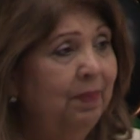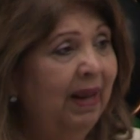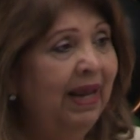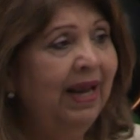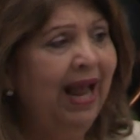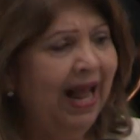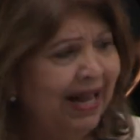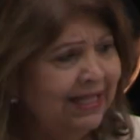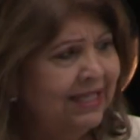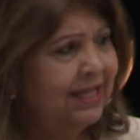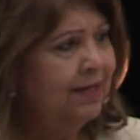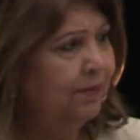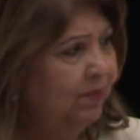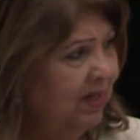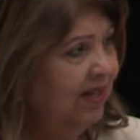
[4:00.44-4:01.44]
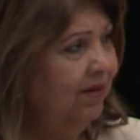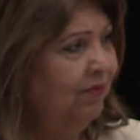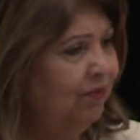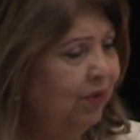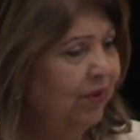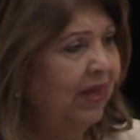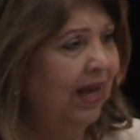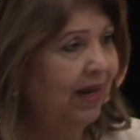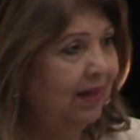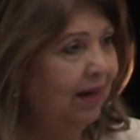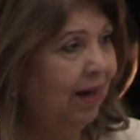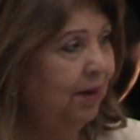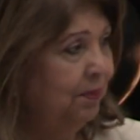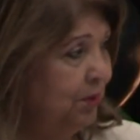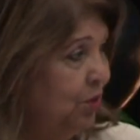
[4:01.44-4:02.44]
pay handsomely for that
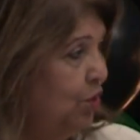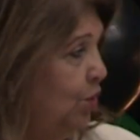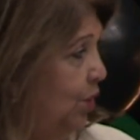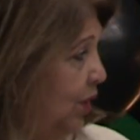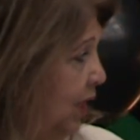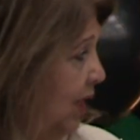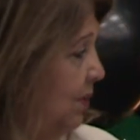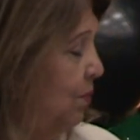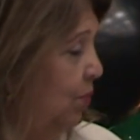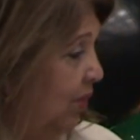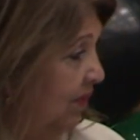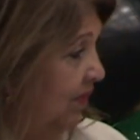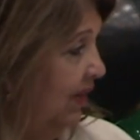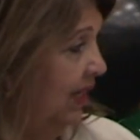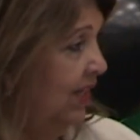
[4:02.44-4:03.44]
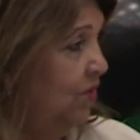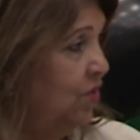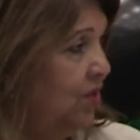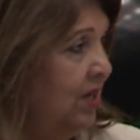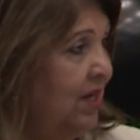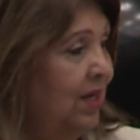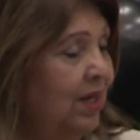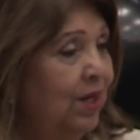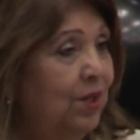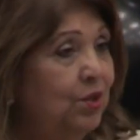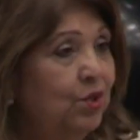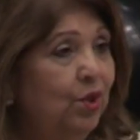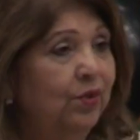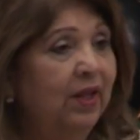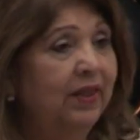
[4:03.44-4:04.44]
opportunity and privilege
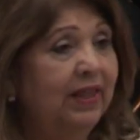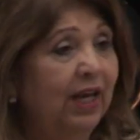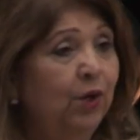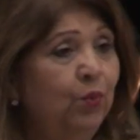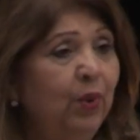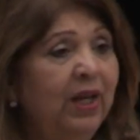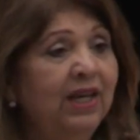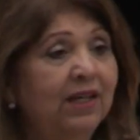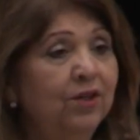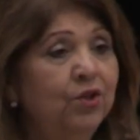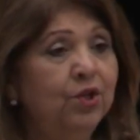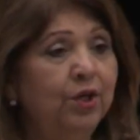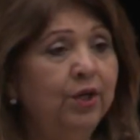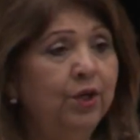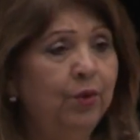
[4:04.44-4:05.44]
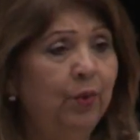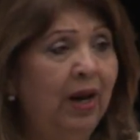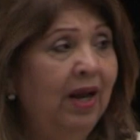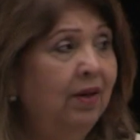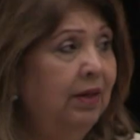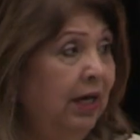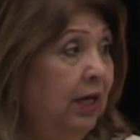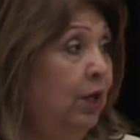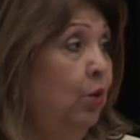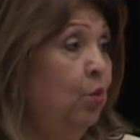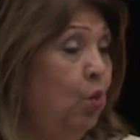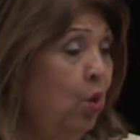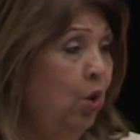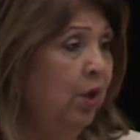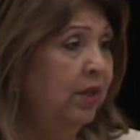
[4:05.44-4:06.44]
so that then we can turn around and
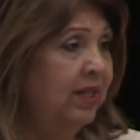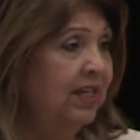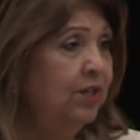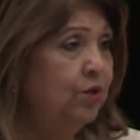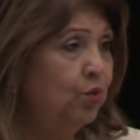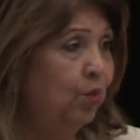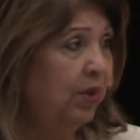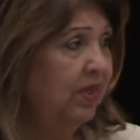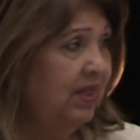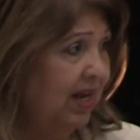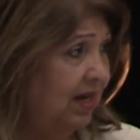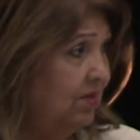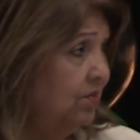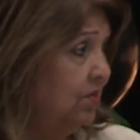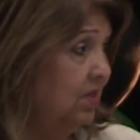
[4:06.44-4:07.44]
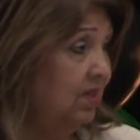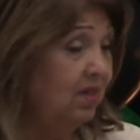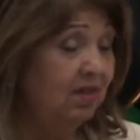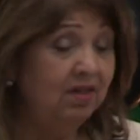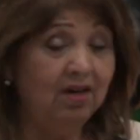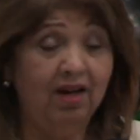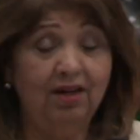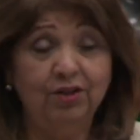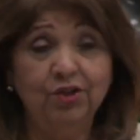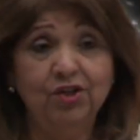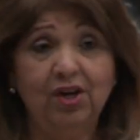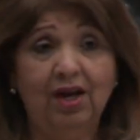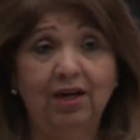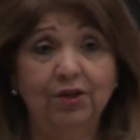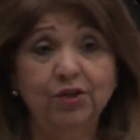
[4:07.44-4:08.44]
award these $1,000
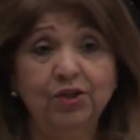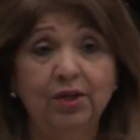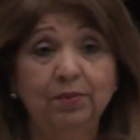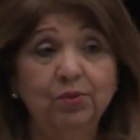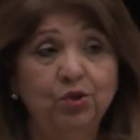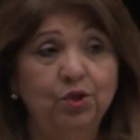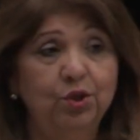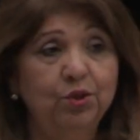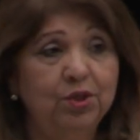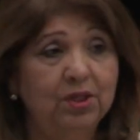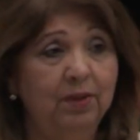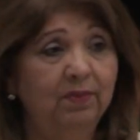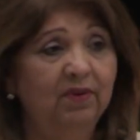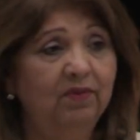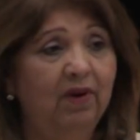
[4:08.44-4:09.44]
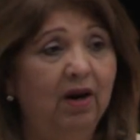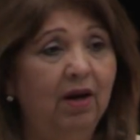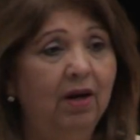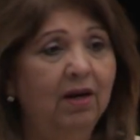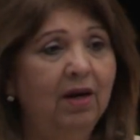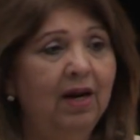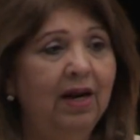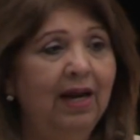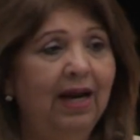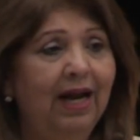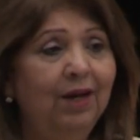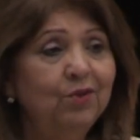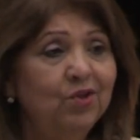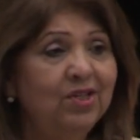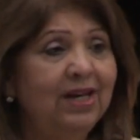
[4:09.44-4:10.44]
scholarships to some of our
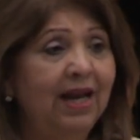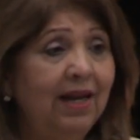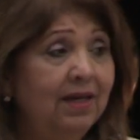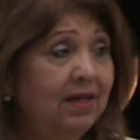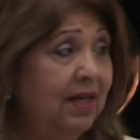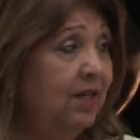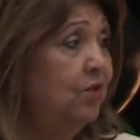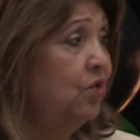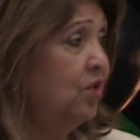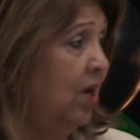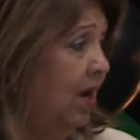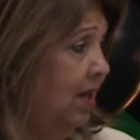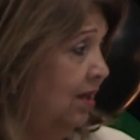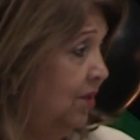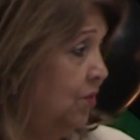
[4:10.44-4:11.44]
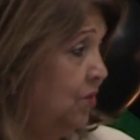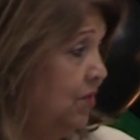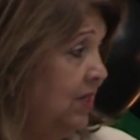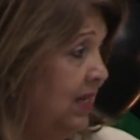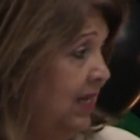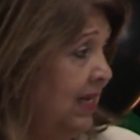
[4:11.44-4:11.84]
outstanding scholars.